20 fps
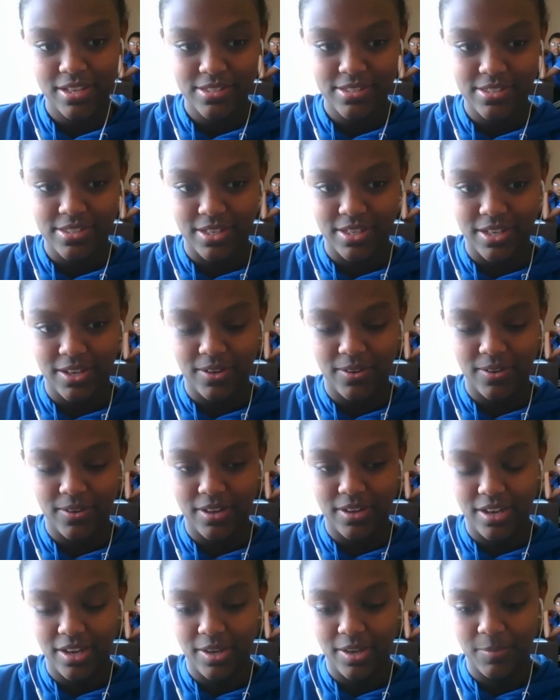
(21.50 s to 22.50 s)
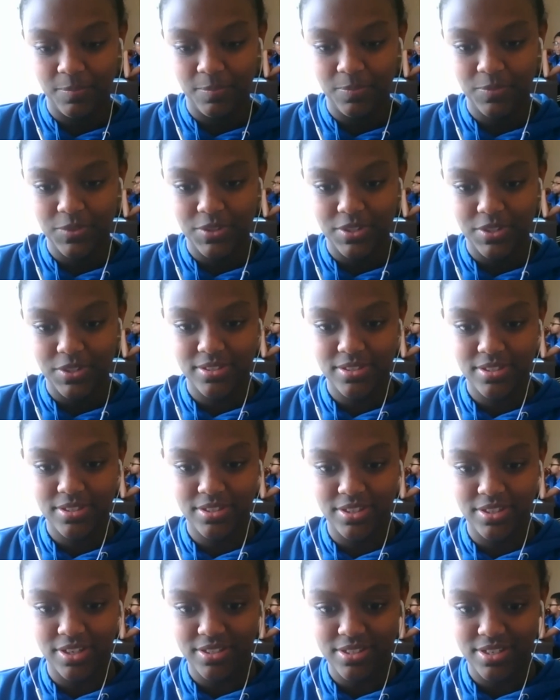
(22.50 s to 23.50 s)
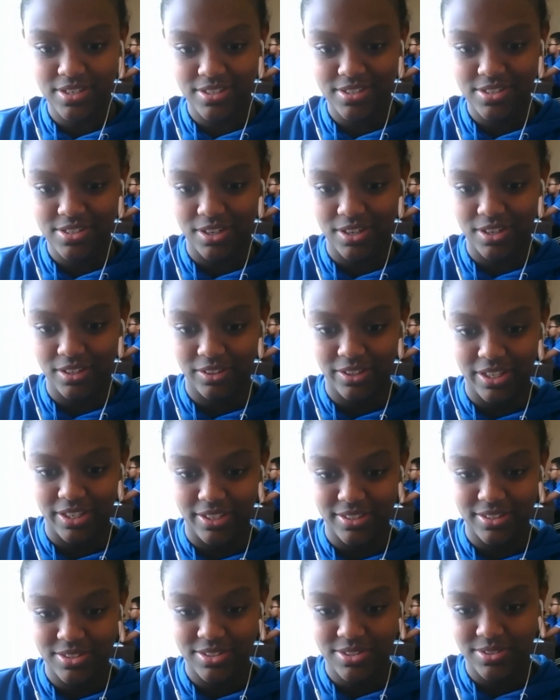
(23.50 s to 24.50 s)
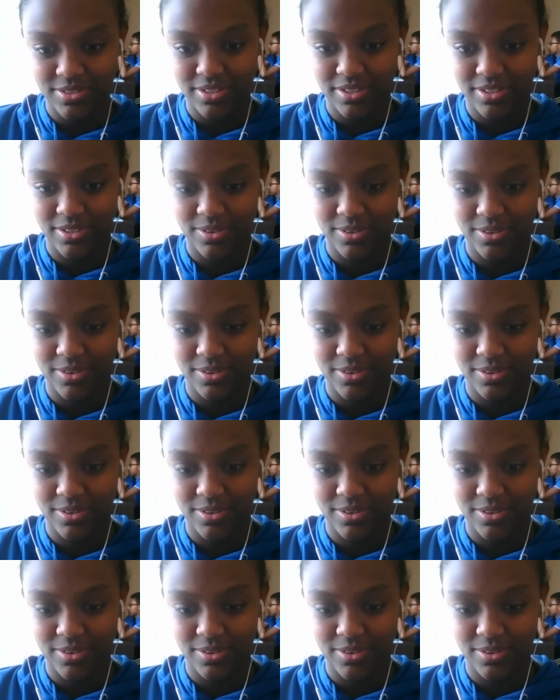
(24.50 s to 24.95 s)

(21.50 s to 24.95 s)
So um, do you suggest I start looking into it,